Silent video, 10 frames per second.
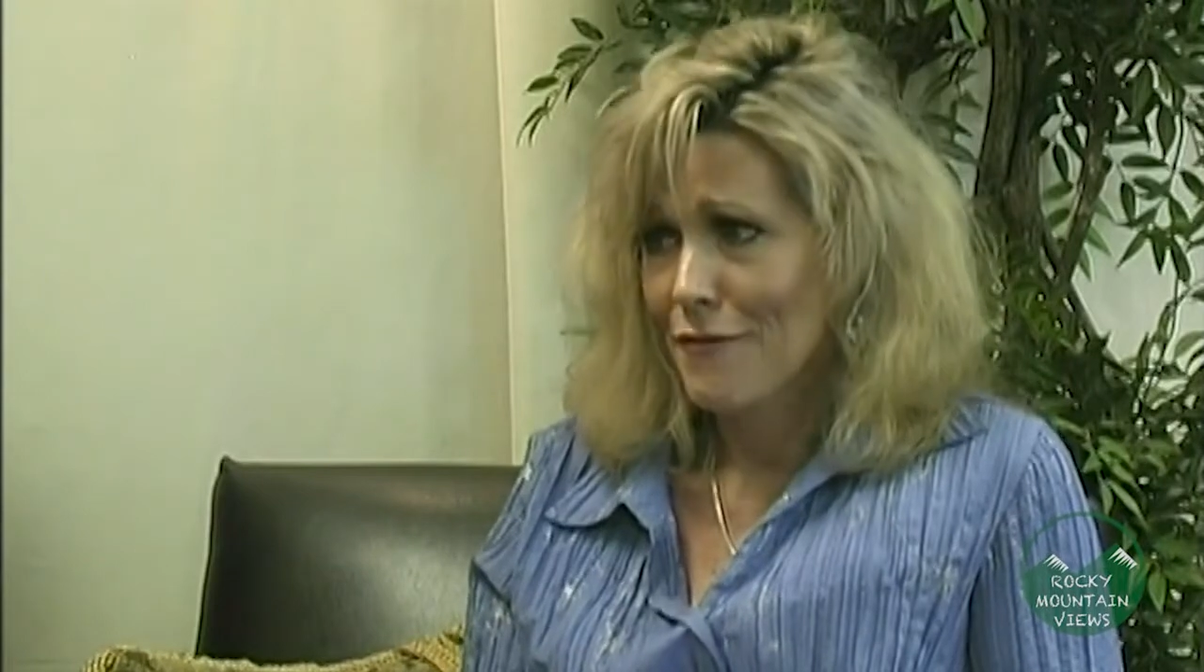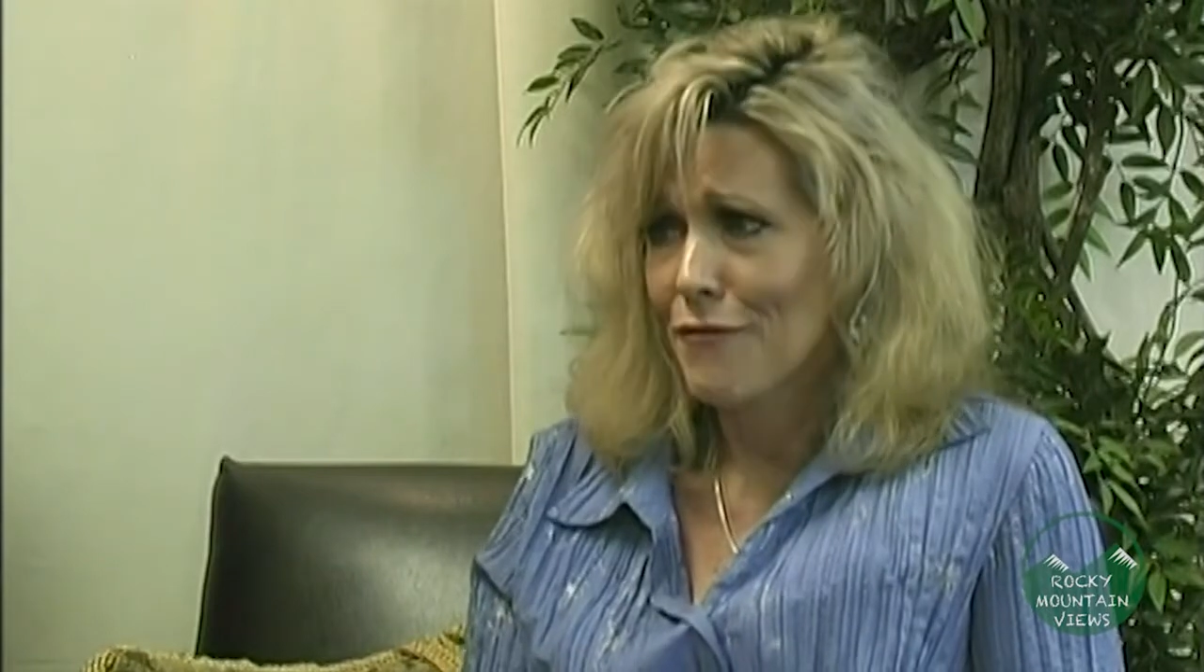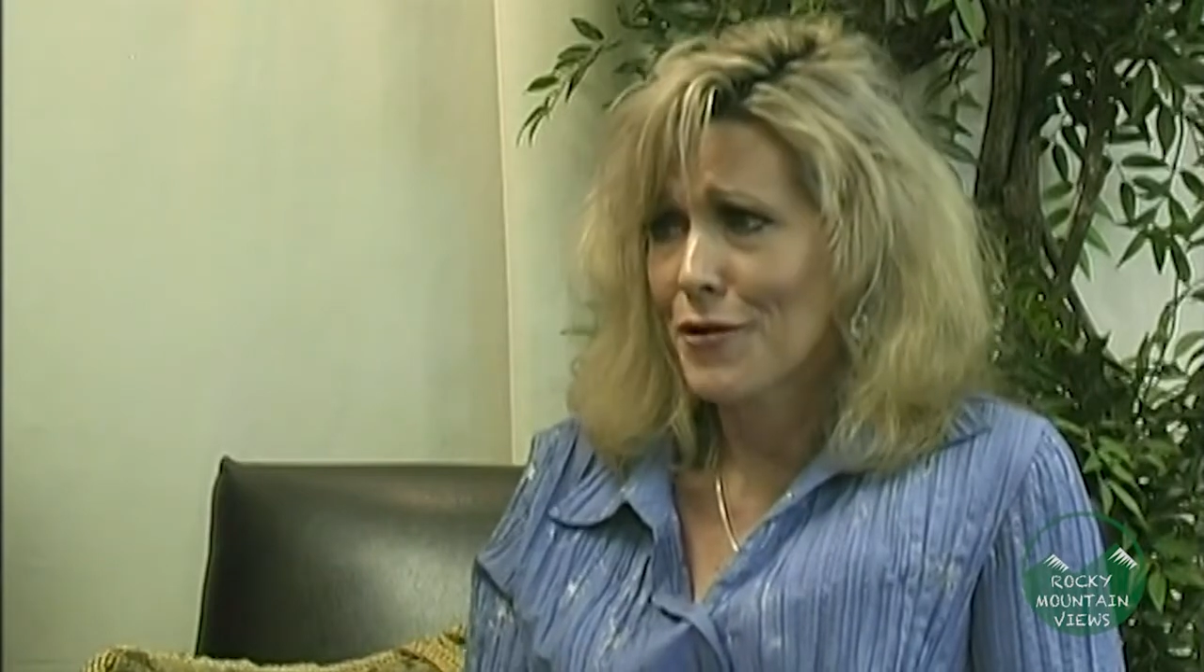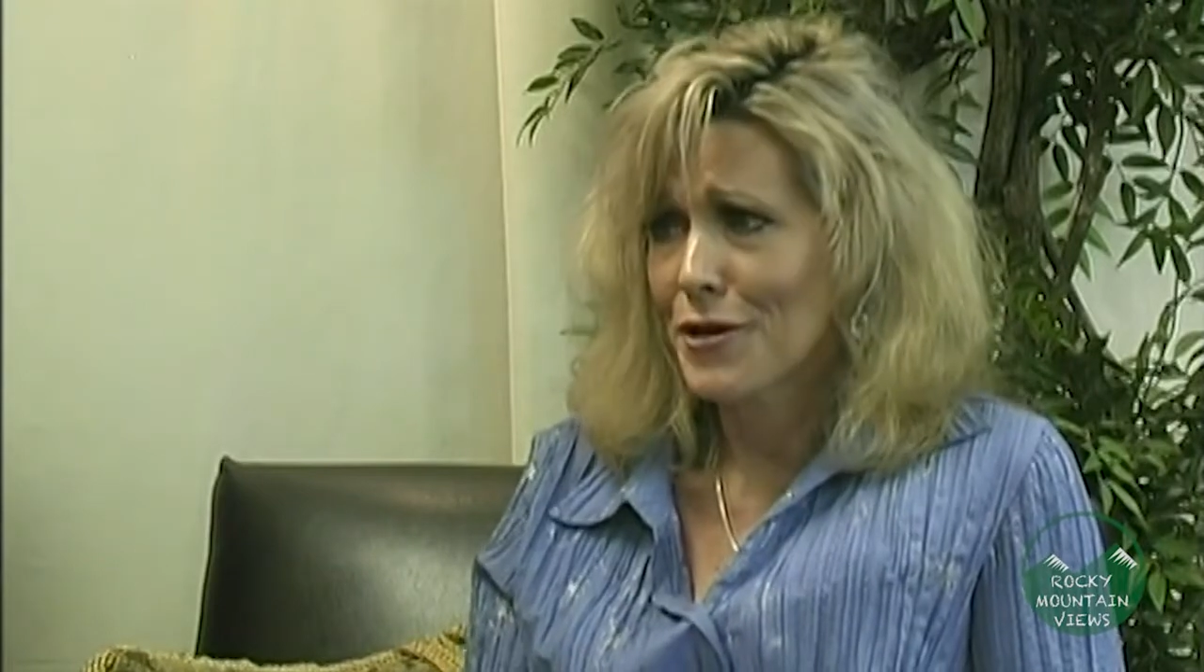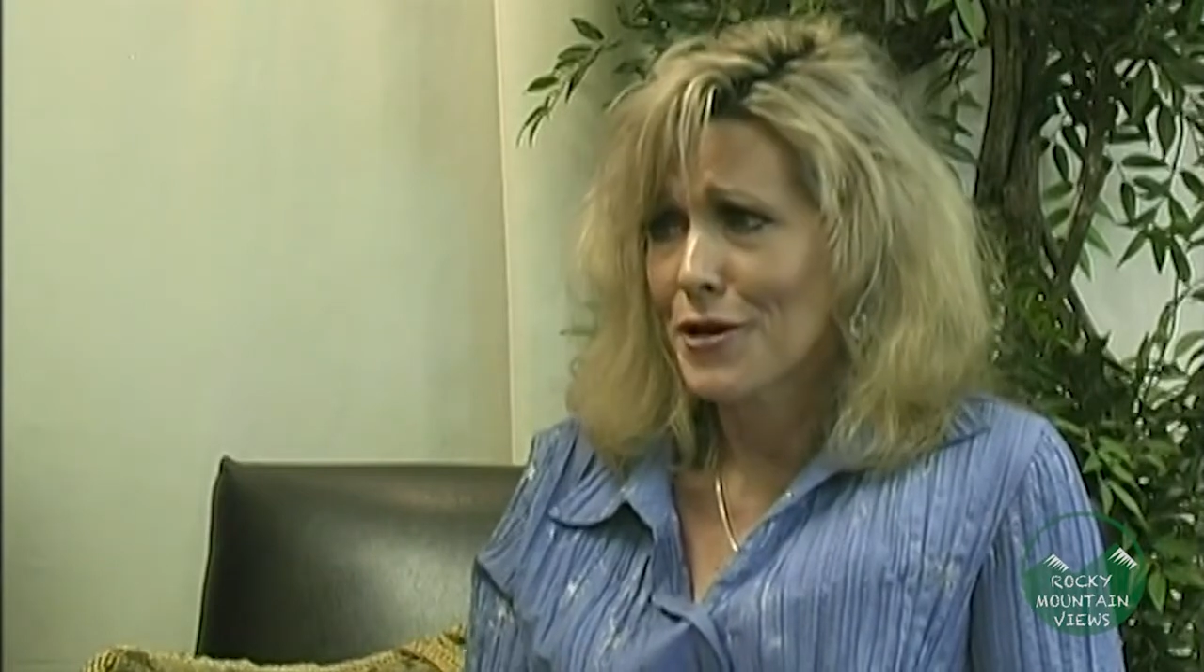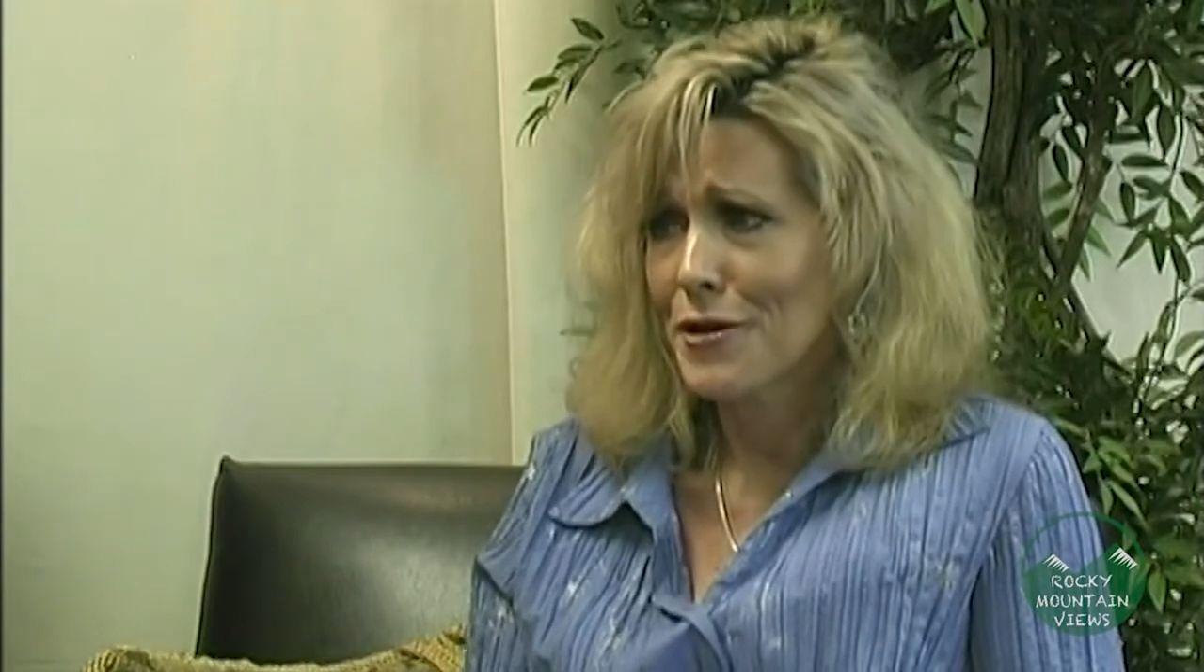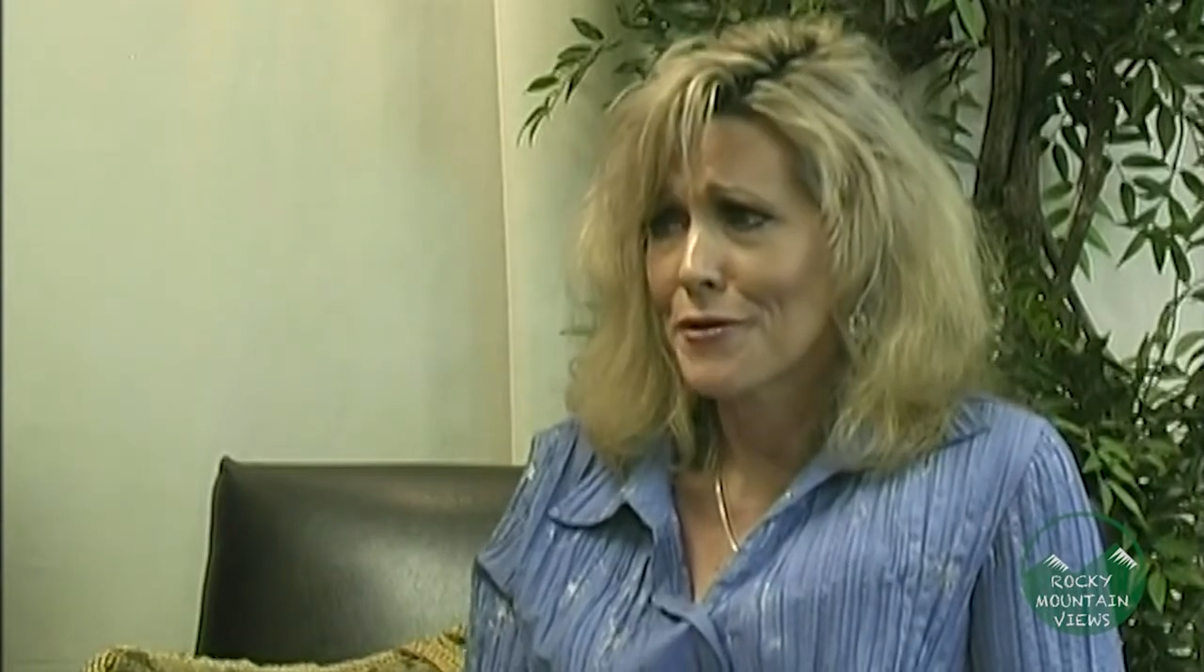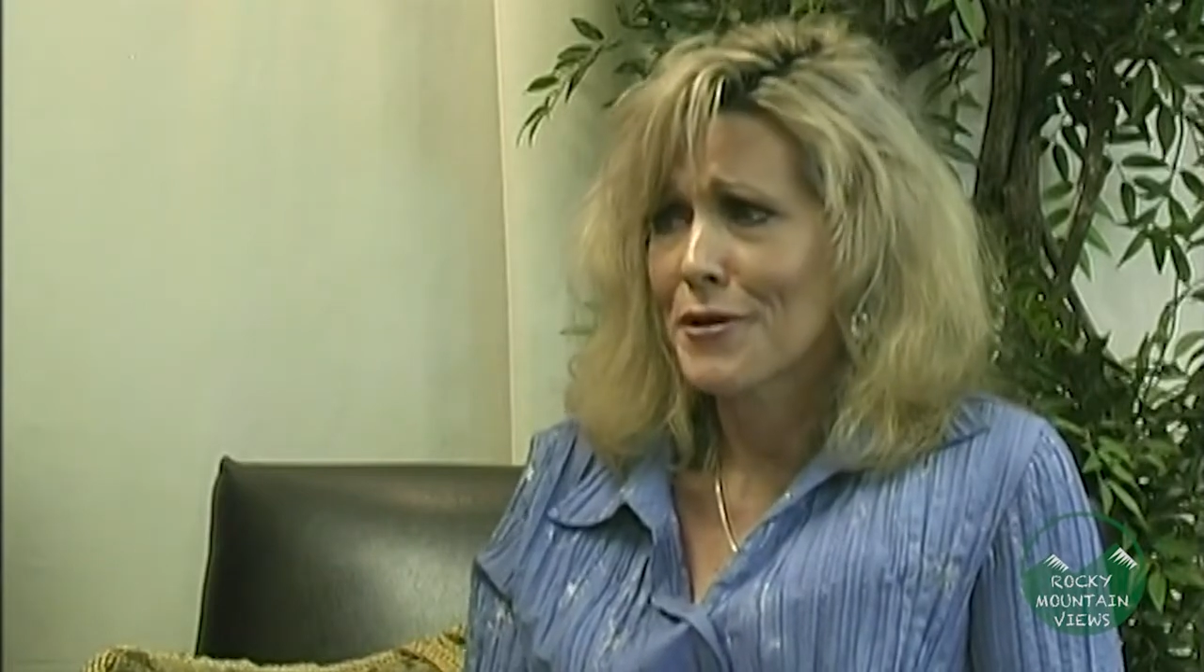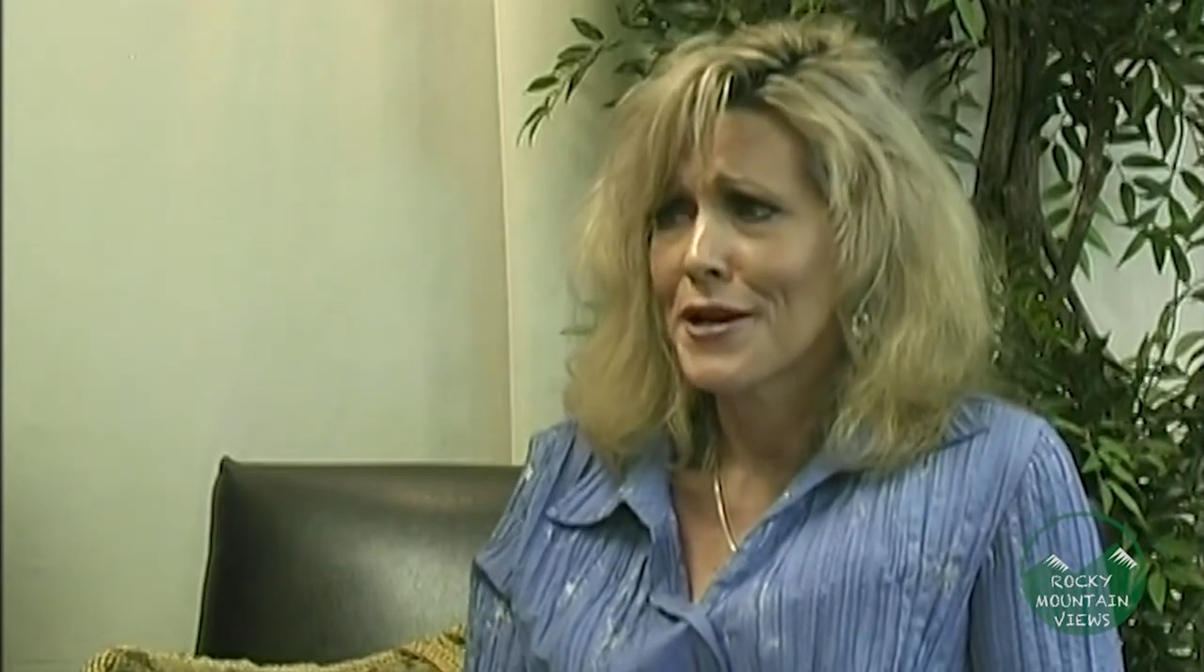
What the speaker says: for you,